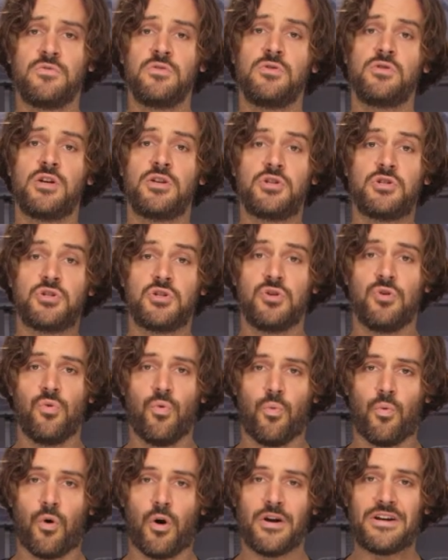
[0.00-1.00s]
of you that do
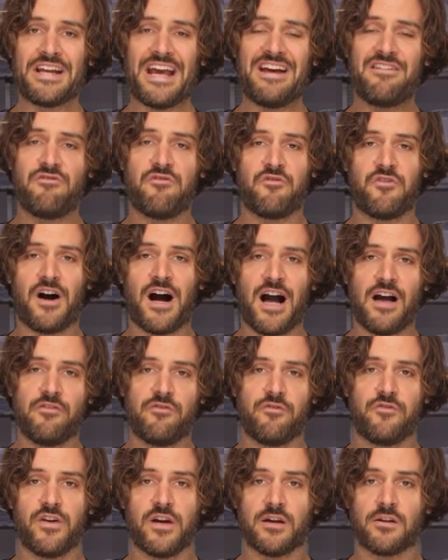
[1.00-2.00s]
want a
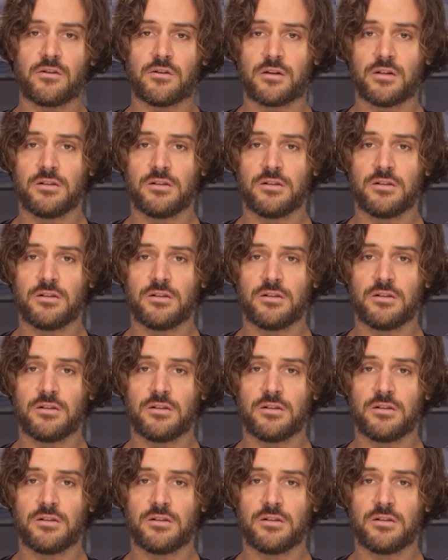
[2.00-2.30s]
5-finger